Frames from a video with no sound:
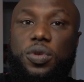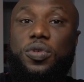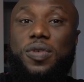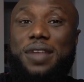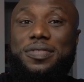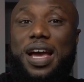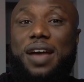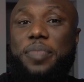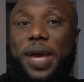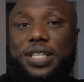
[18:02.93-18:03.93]
You do have to
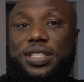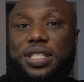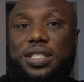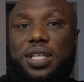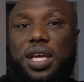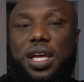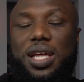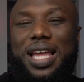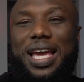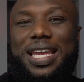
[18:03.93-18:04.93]
have patience,
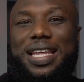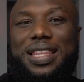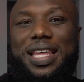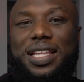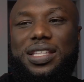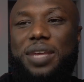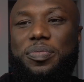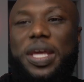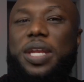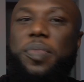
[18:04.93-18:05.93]
like anything, like
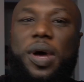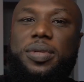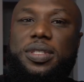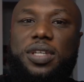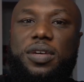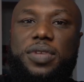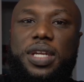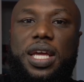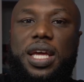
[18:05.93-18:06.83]
being a public servant.